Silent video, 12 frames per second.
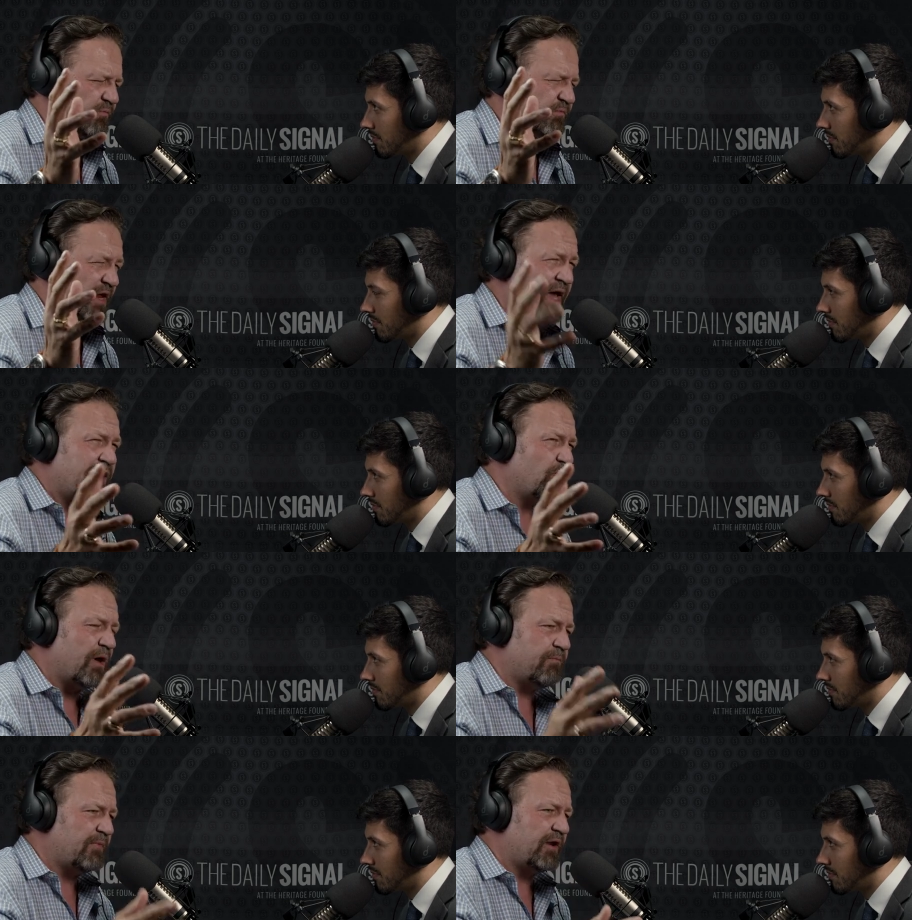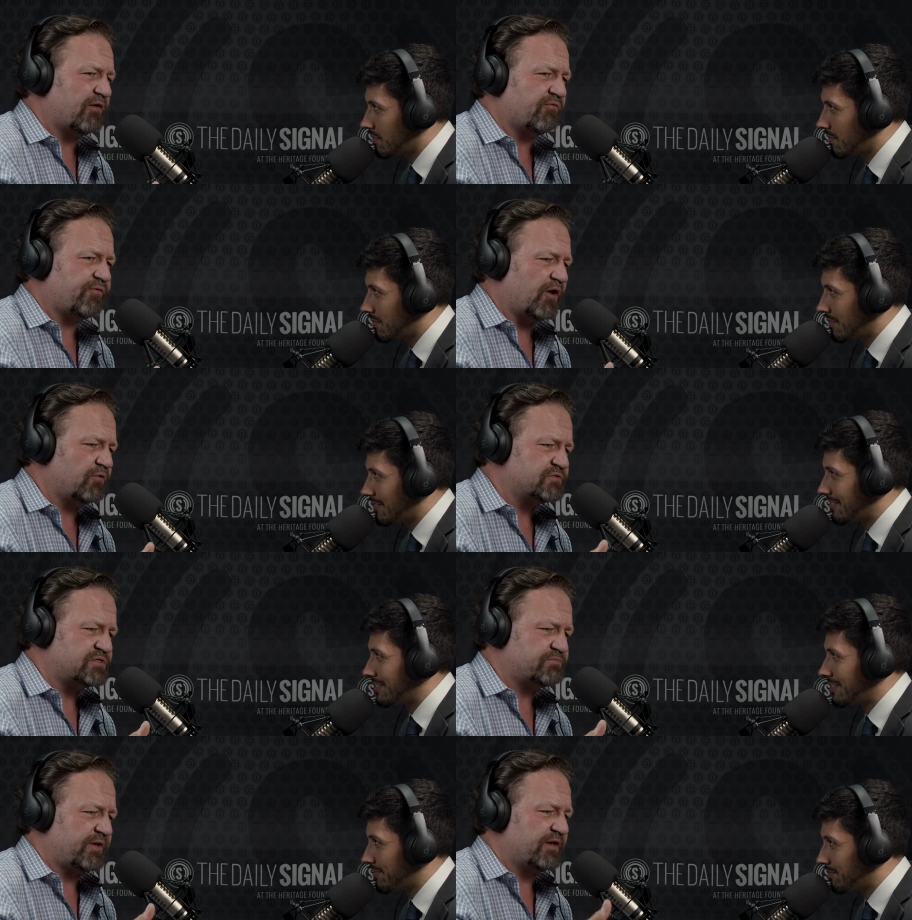Speaker 1: 91 million
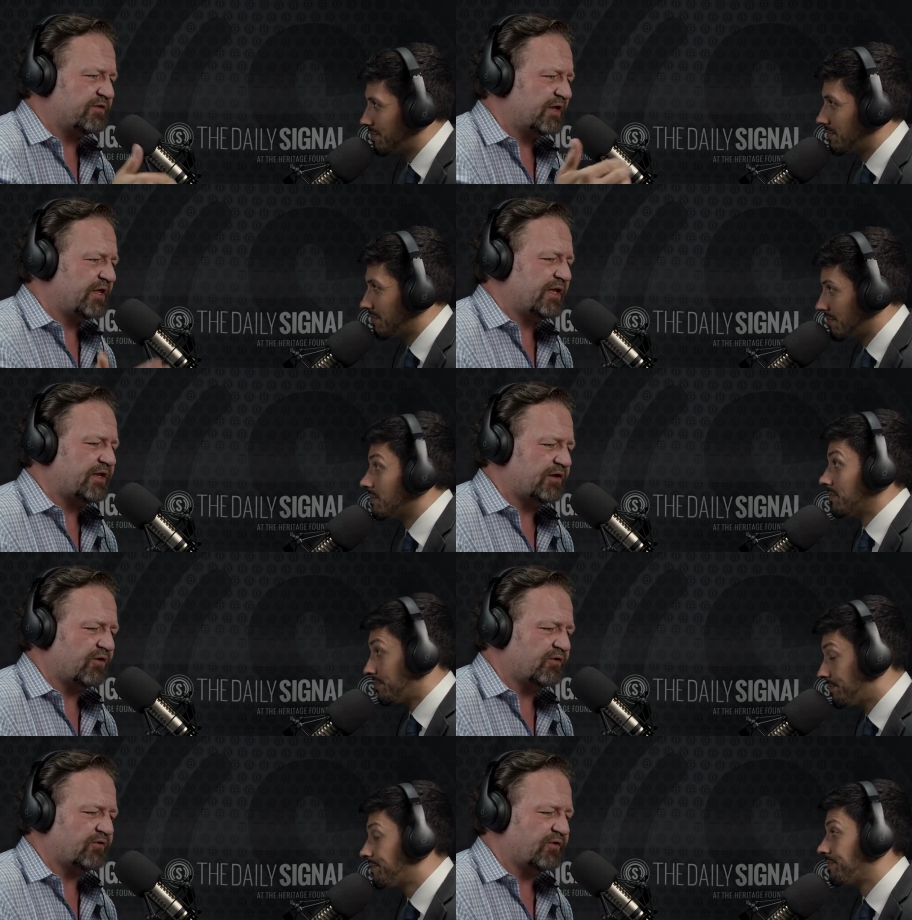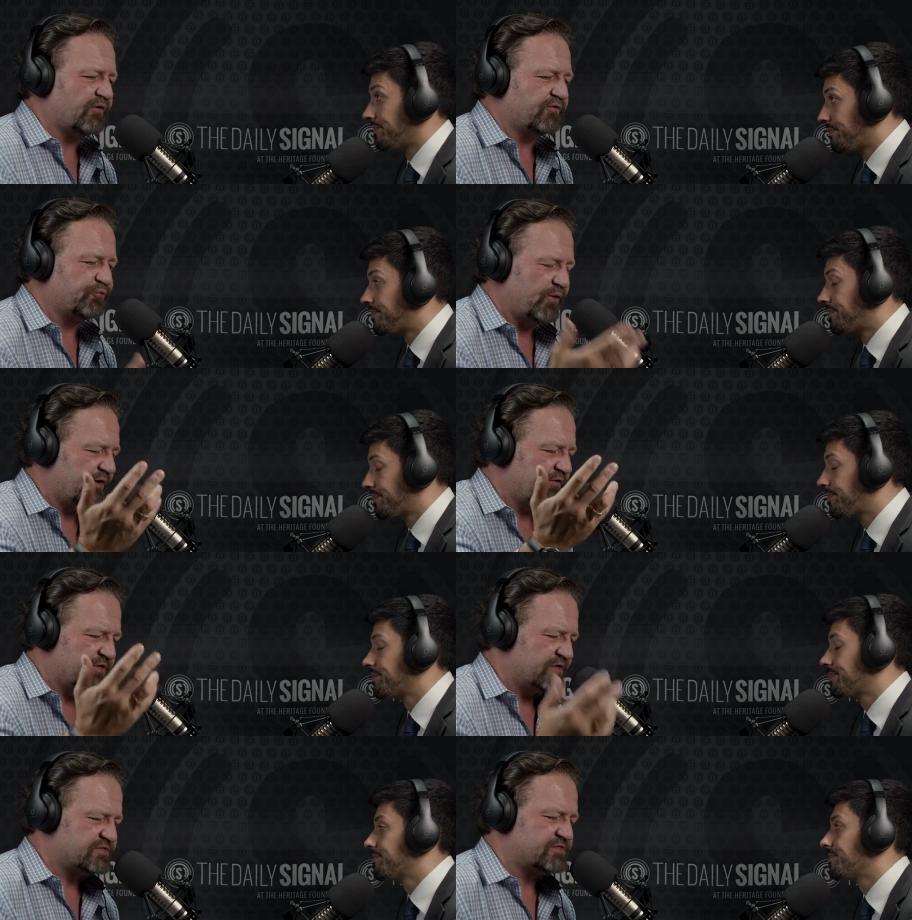followers is being deleted on Twitter,
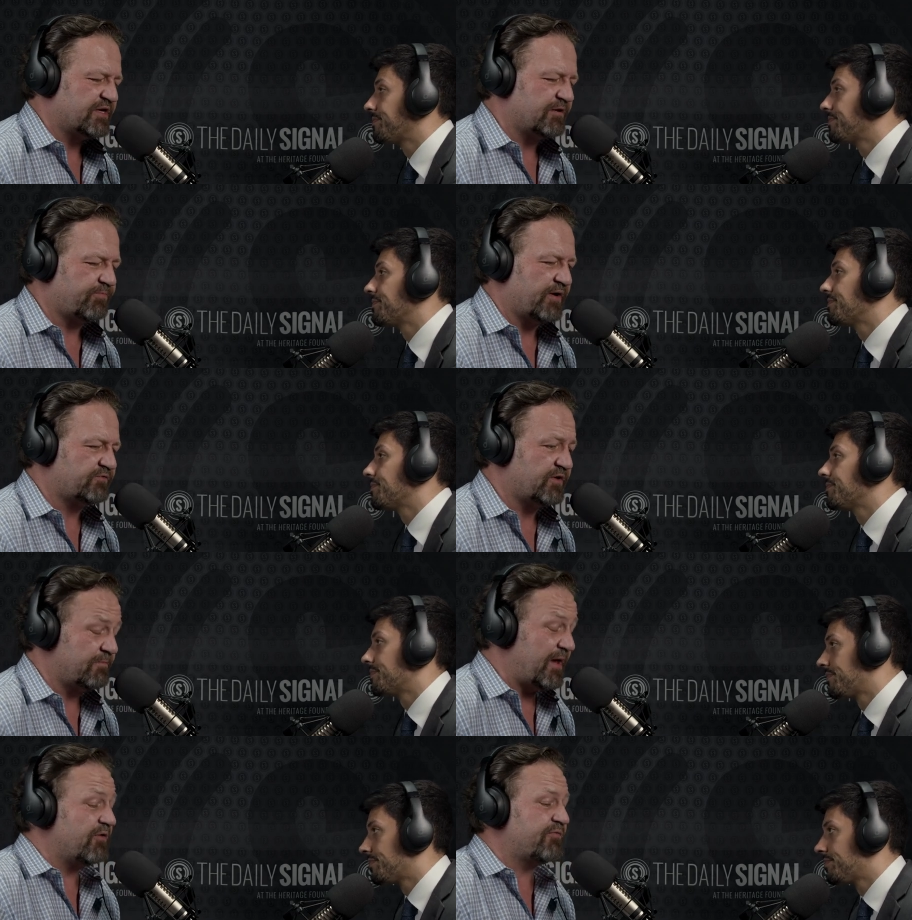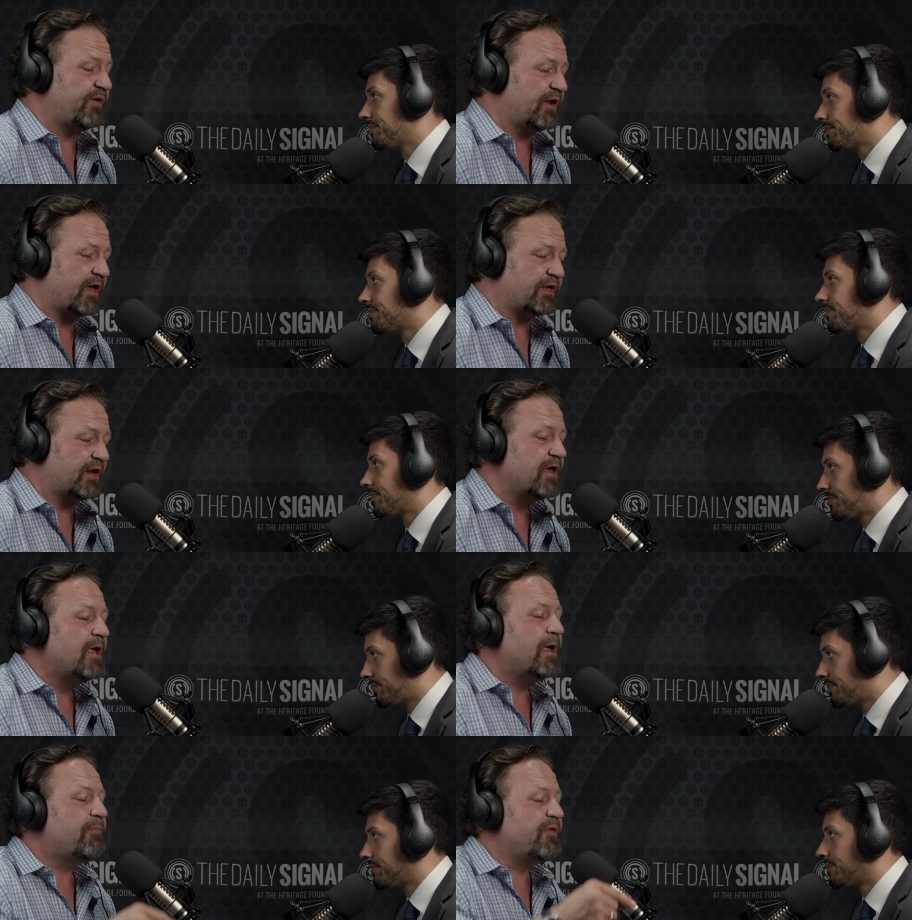a sitting president, it may not feel like it.
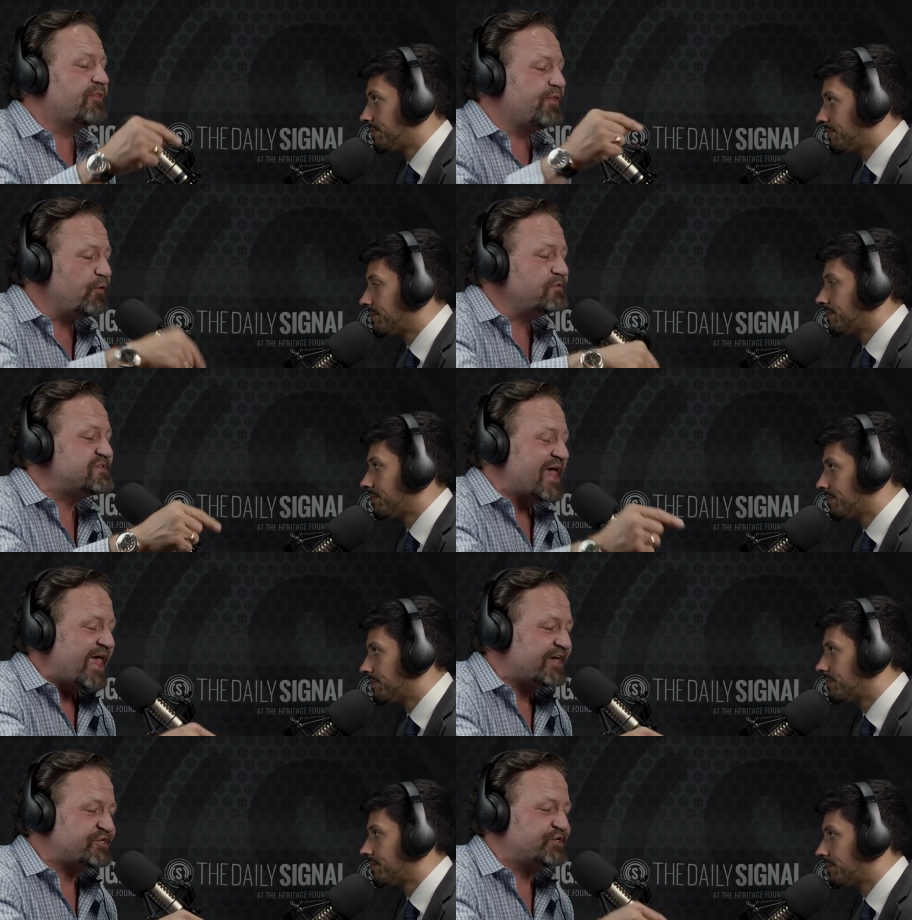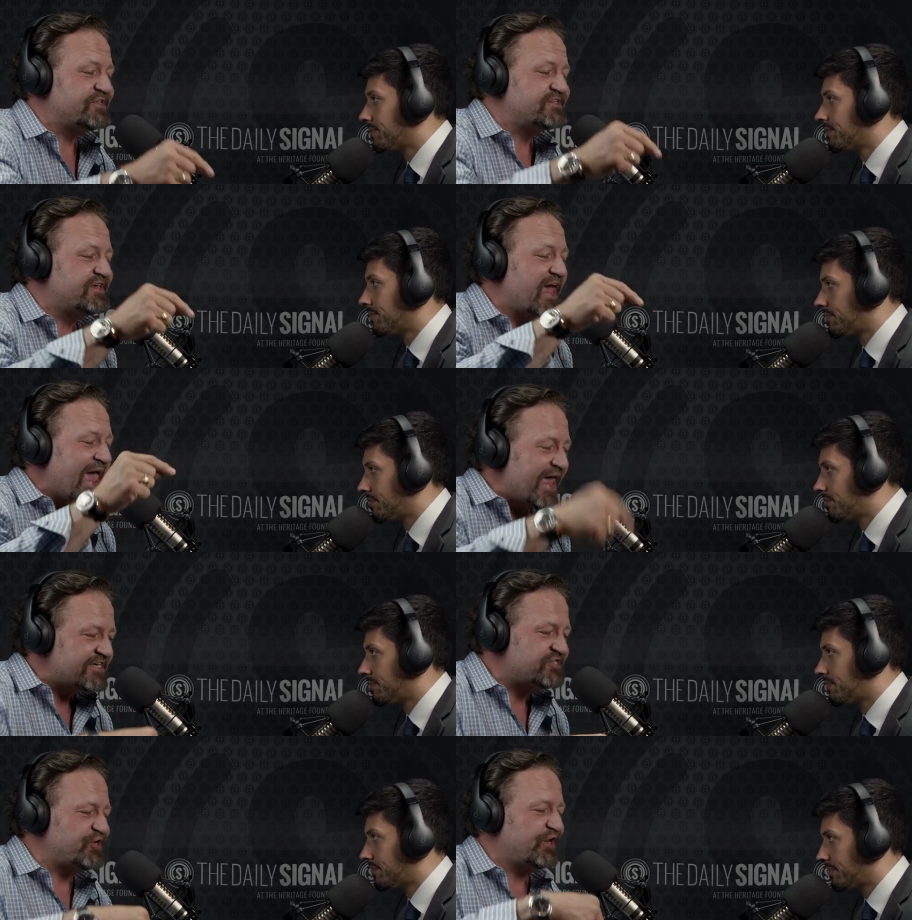But those actions
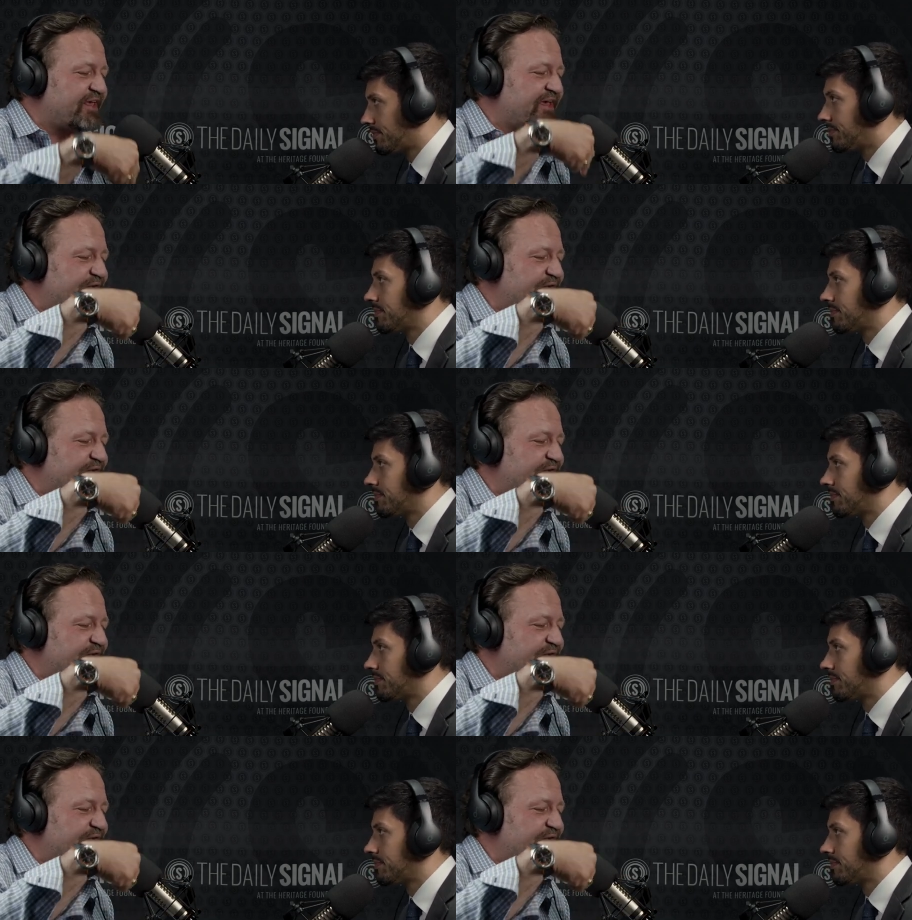actually